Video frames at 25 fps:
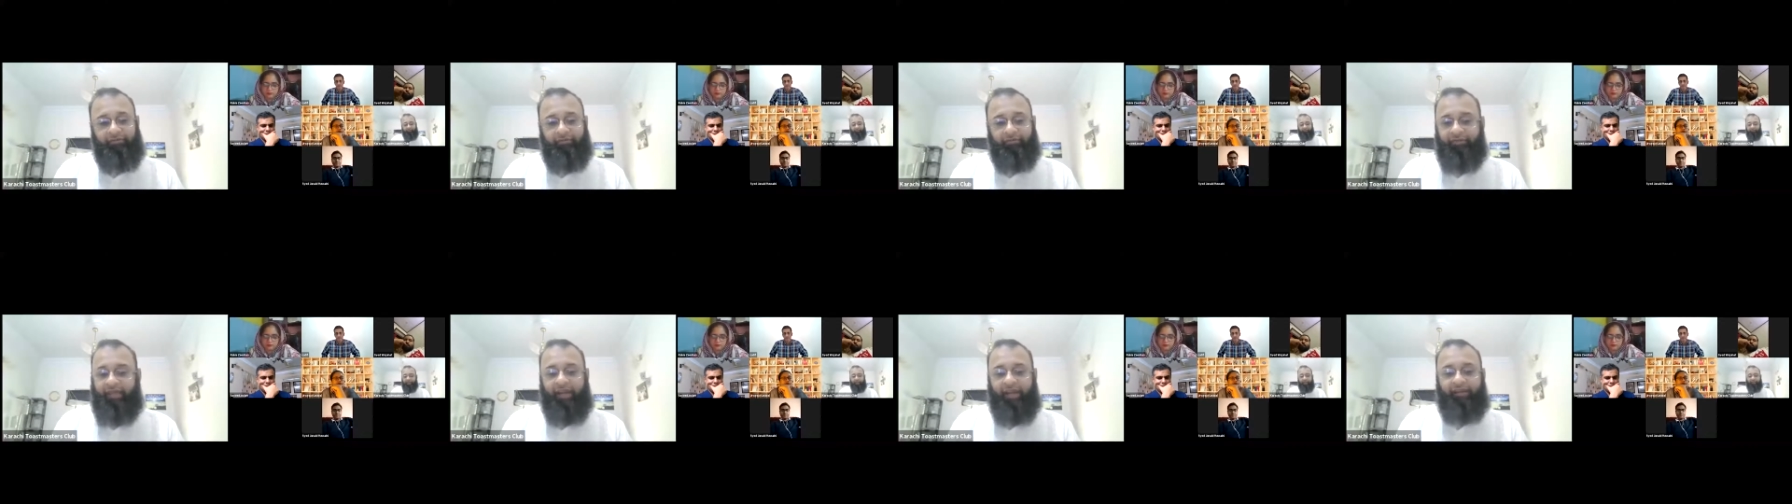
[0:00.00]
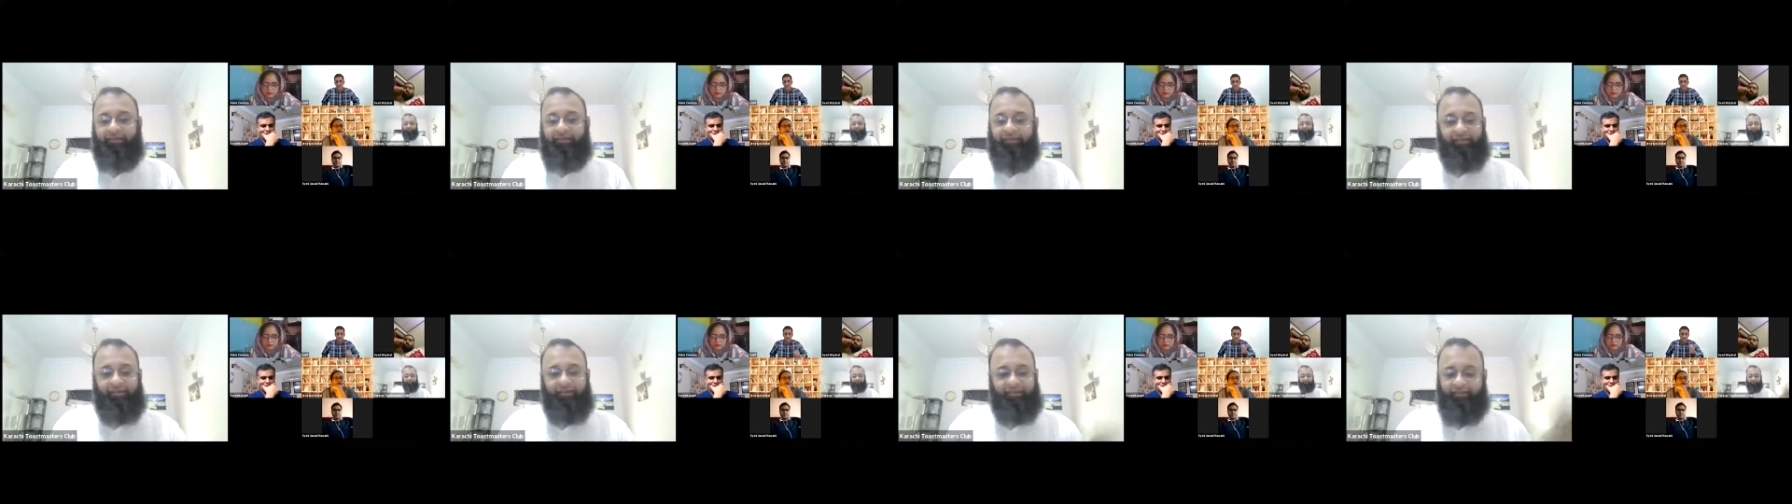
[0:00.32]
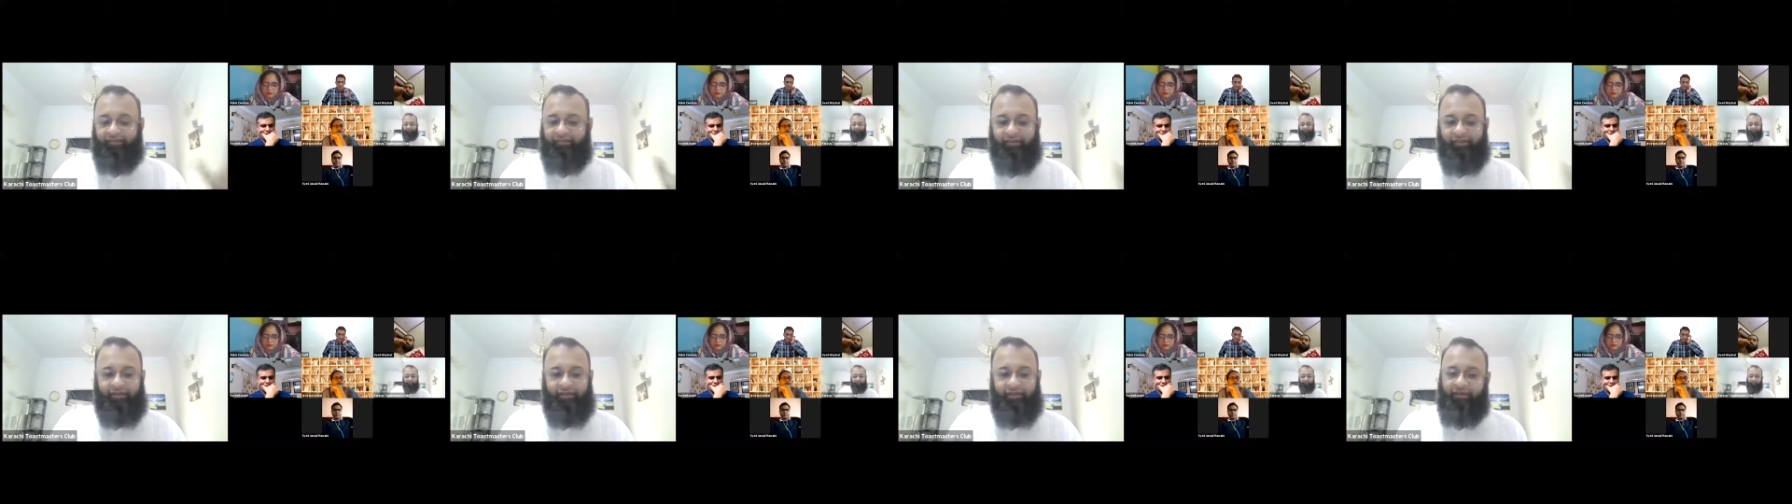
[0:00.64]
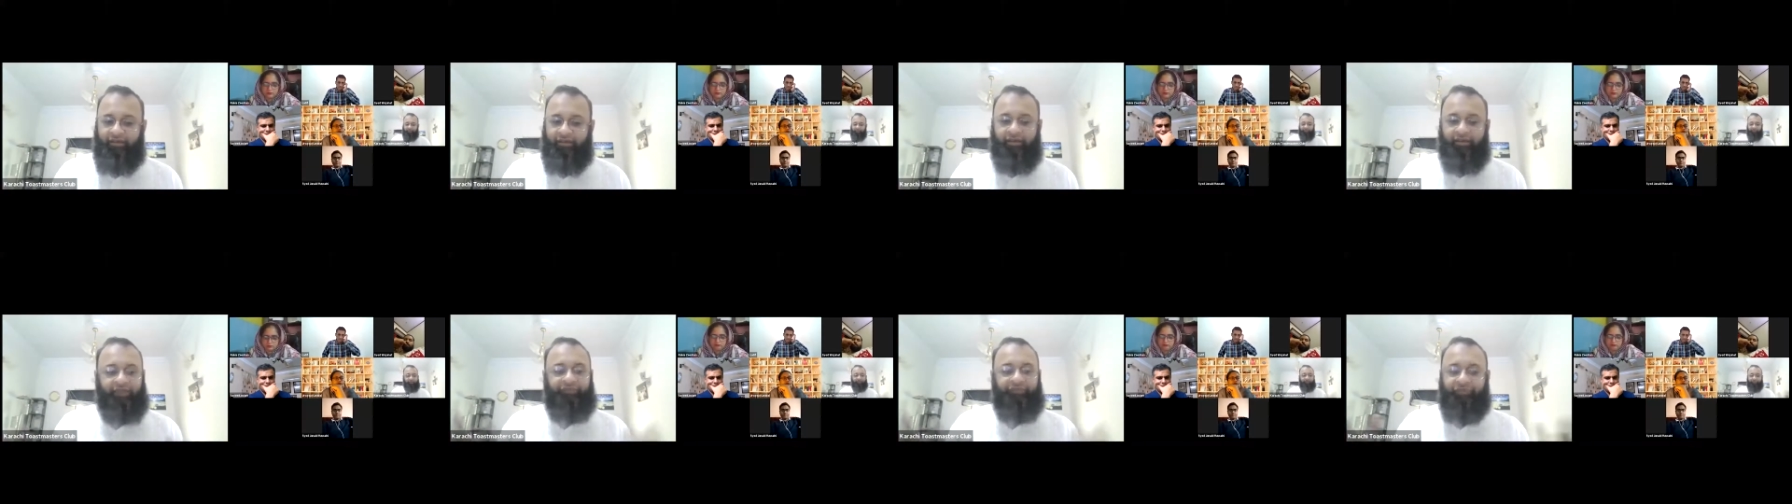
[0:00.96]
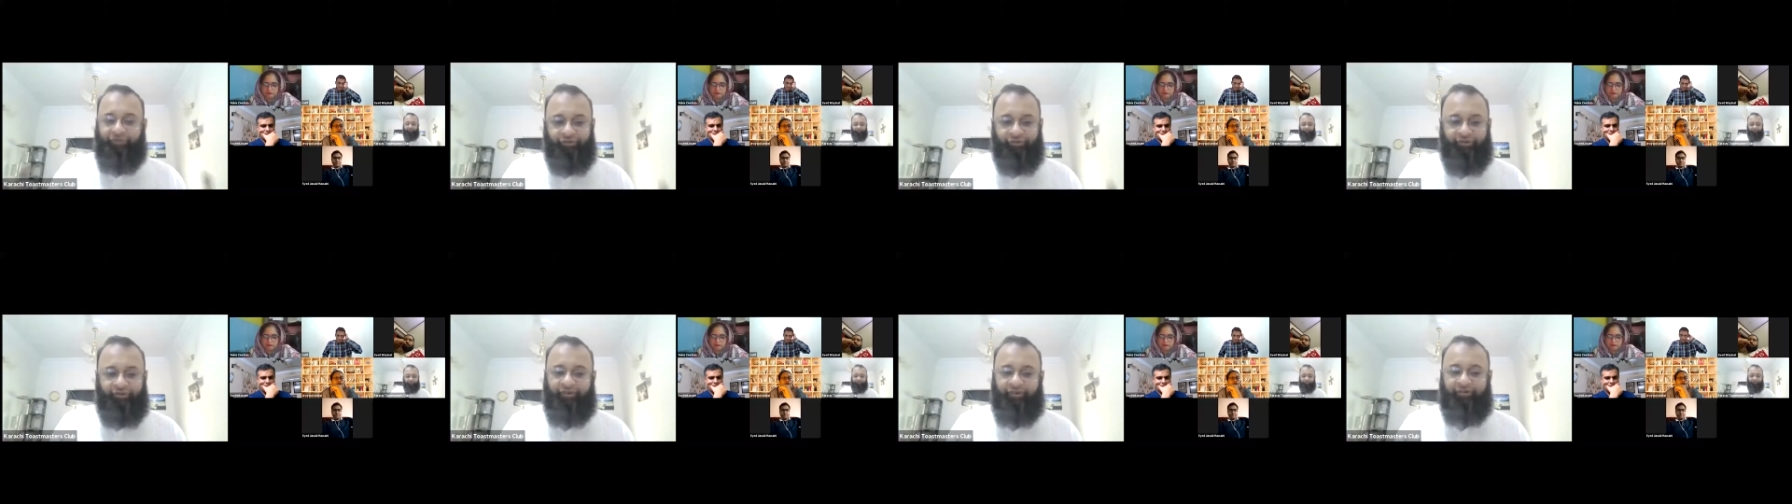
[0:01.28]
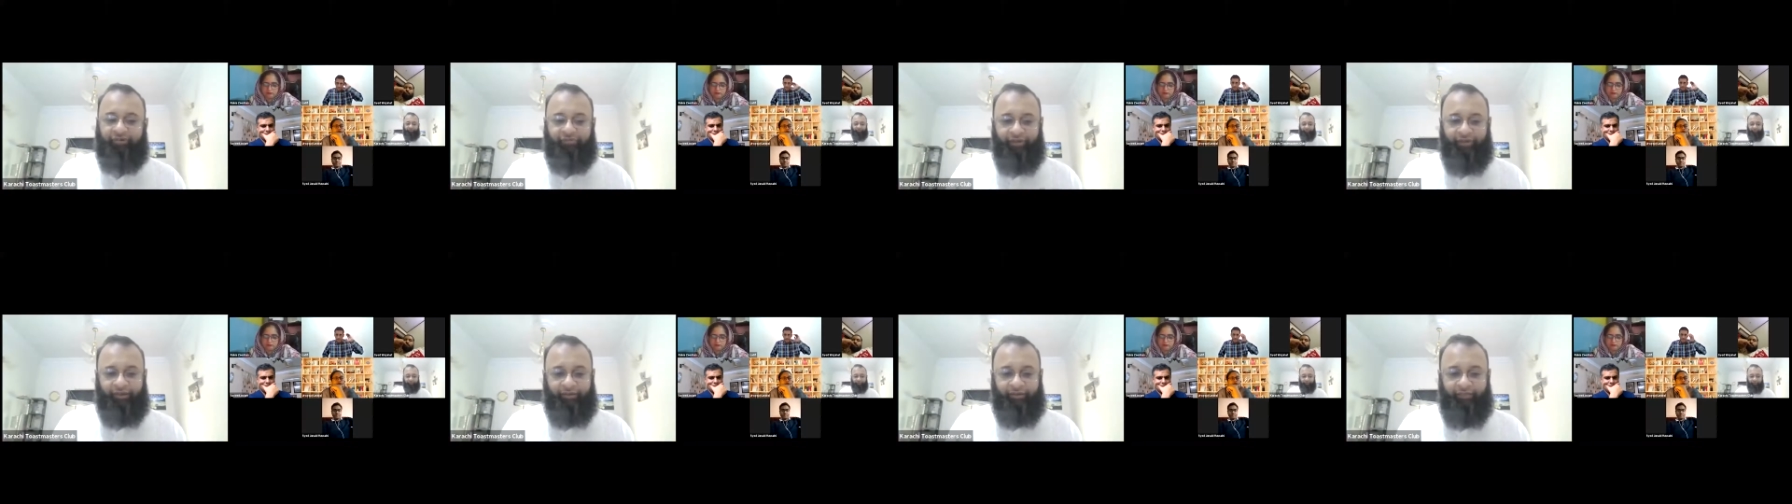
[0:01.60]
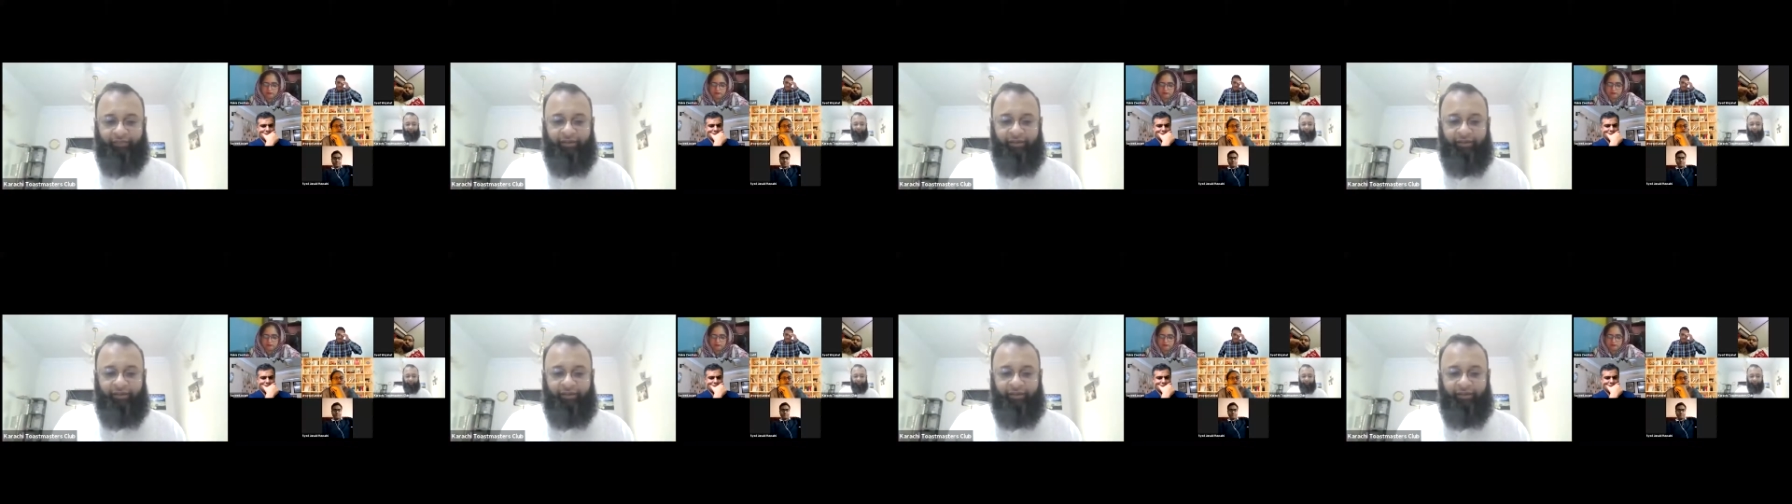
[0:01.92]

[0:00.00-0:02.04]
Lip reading: that just confuses one.